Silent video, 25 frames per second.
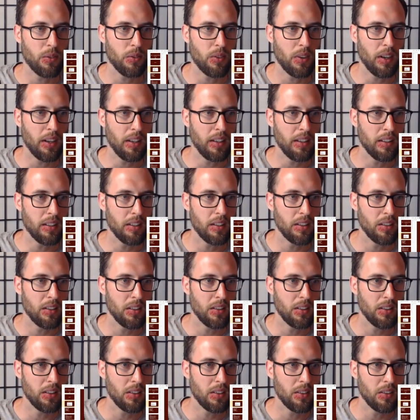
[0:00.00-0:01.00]
right,
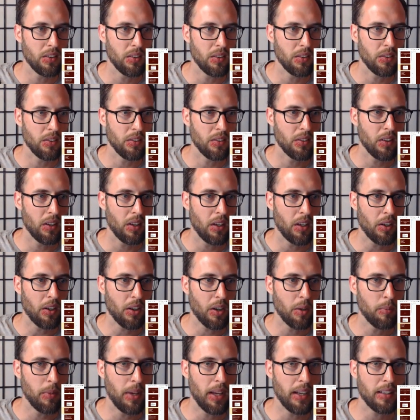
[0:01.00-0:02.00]
I'll
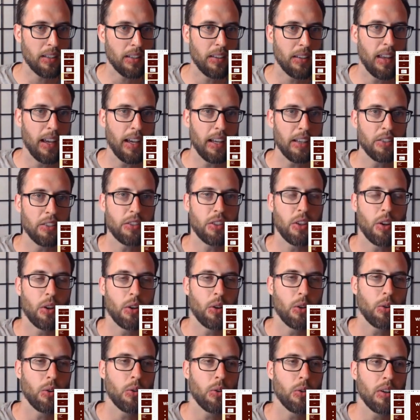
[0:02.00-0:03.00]
come back to that.
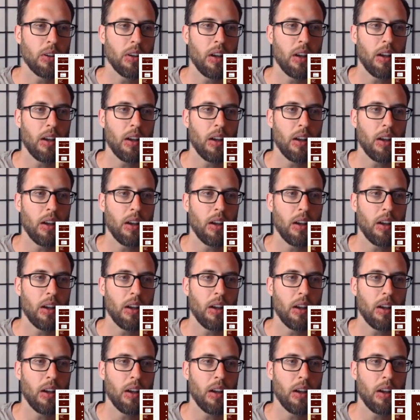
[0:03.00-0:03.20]
So,